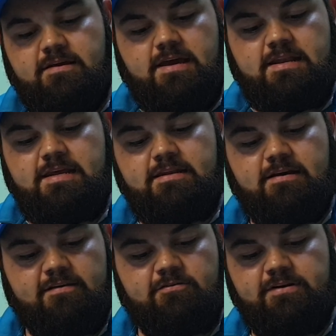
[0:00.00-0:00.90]
and he
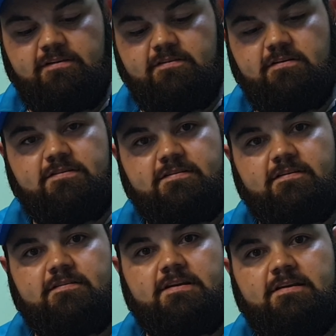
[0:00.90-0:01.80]
does reel
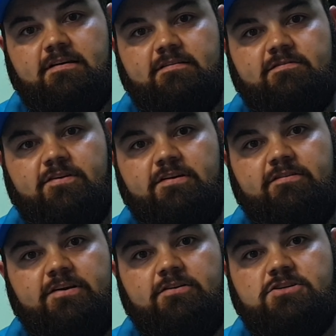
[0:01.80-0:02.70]
services and he does a
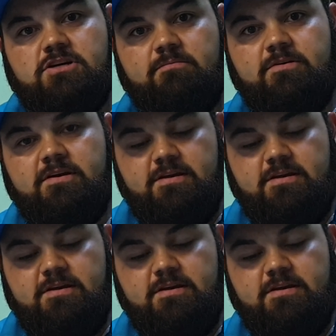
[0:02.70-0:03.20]
very good job.